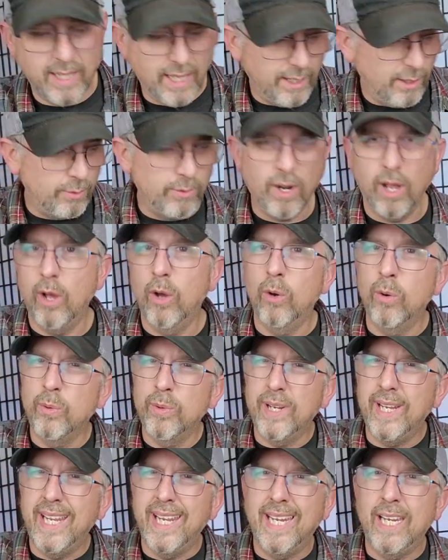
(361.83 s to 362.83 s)
I don't
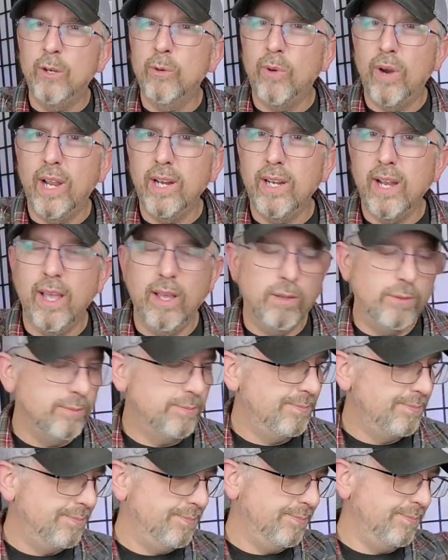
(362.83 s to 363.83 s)
own any right now,
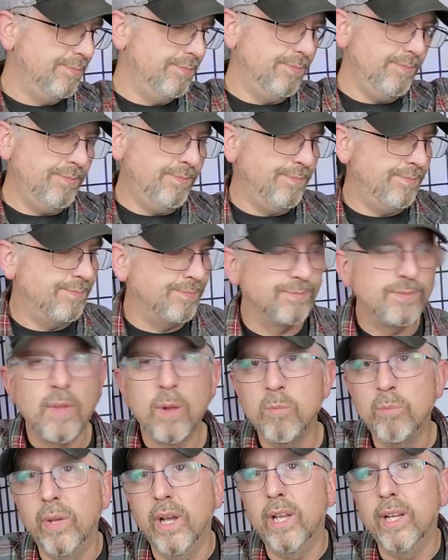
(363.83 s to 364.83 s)

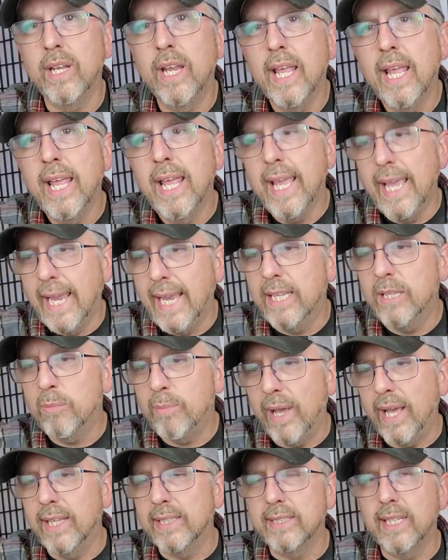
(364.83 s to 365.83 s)
but in the
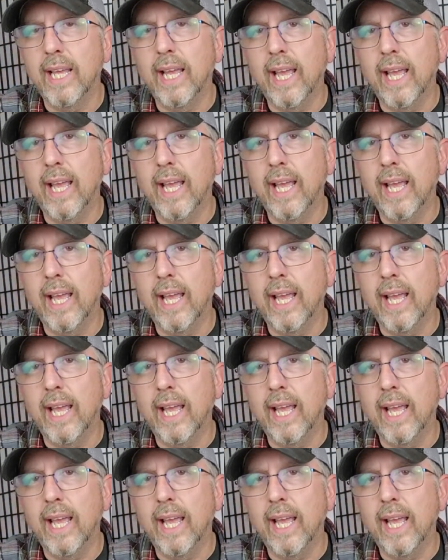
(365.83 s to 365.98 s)
past I